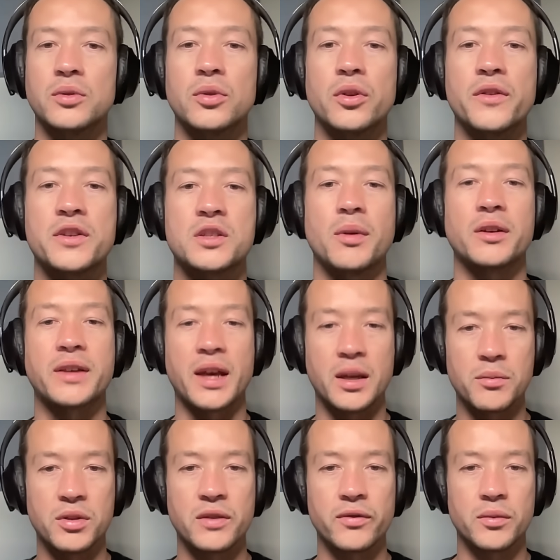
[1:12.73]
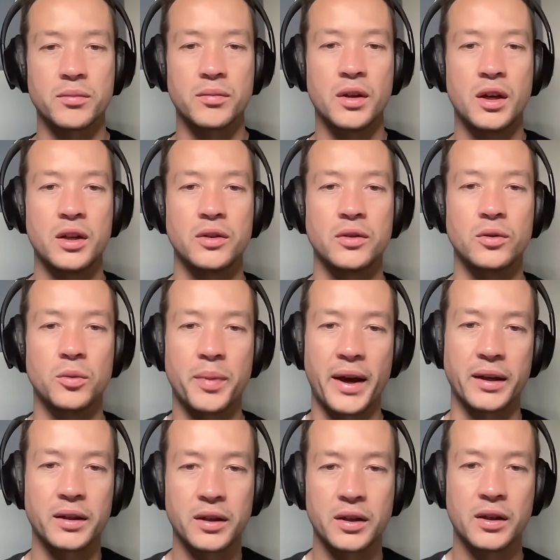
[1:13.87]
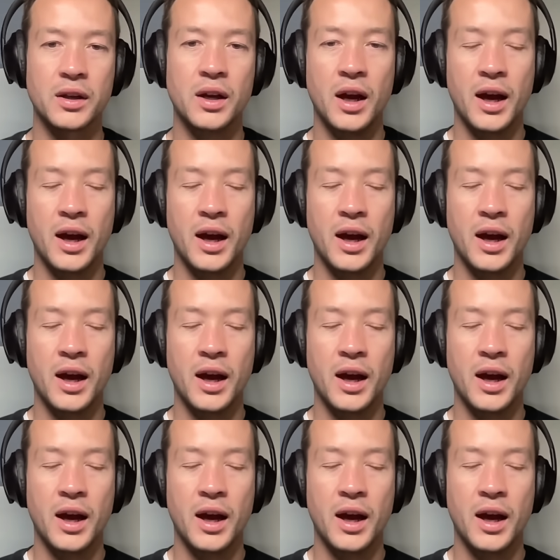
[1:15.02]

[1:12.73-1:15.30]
All of this is about getting money from your bank